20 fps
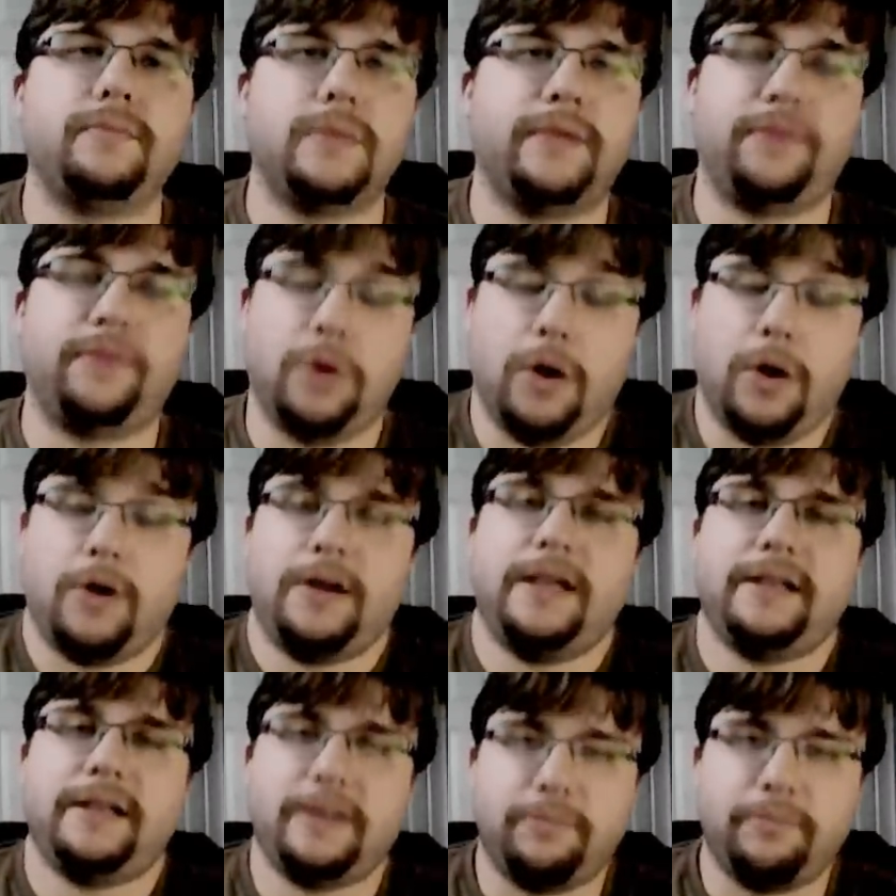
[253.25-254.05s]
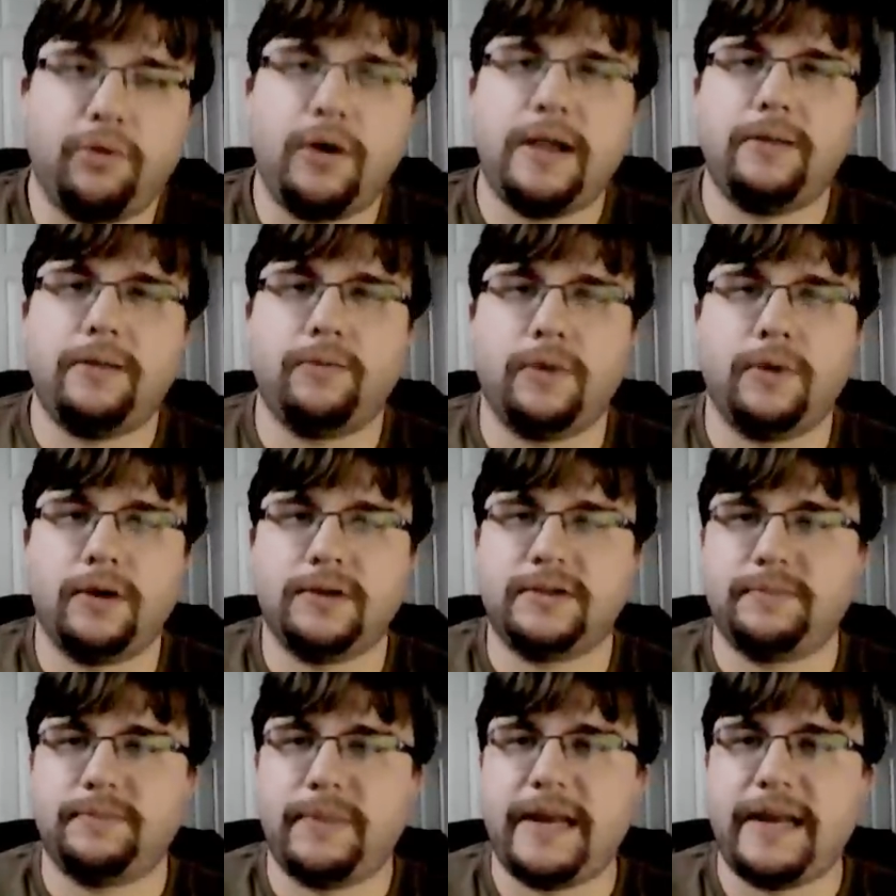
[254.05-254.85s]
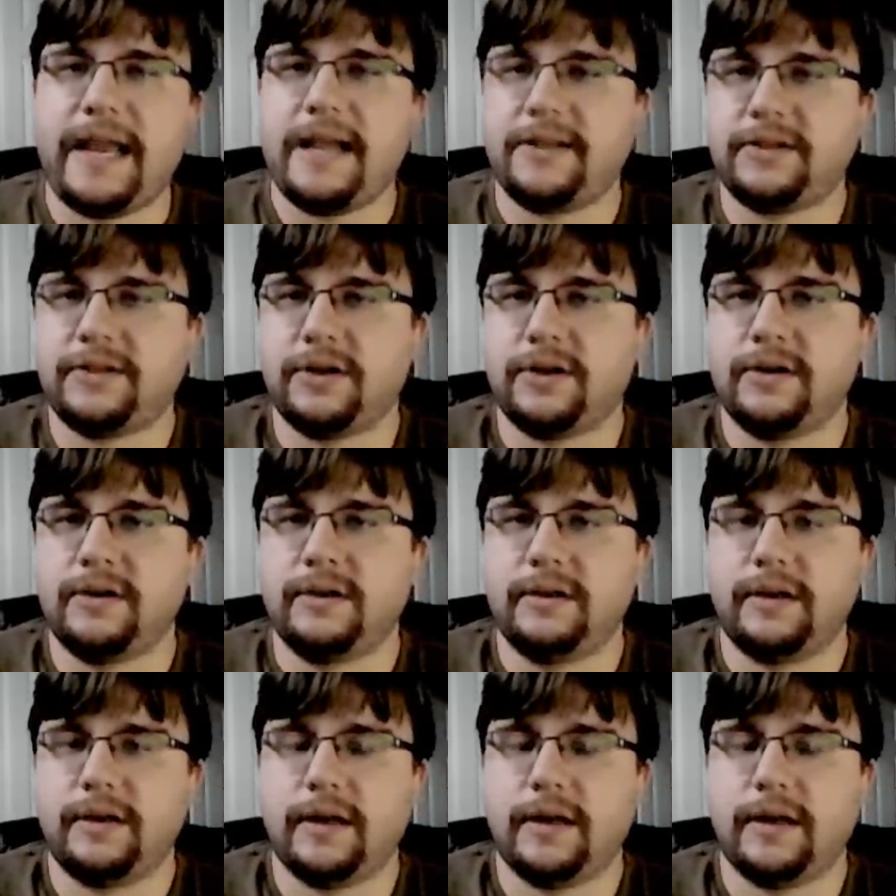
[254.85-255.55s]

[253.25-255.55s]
If you're already at the point where it's been answered,